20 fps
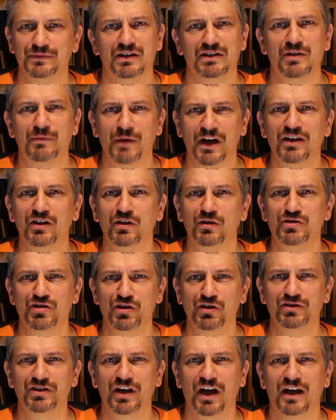to make your
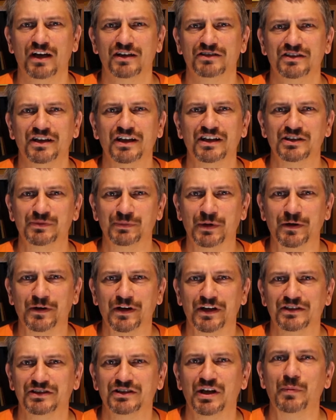newscast
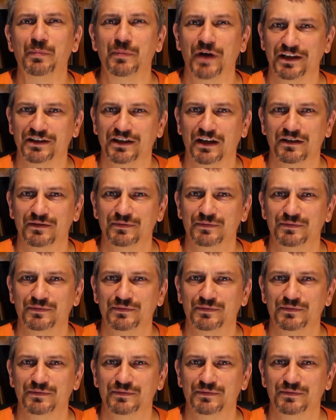experience better.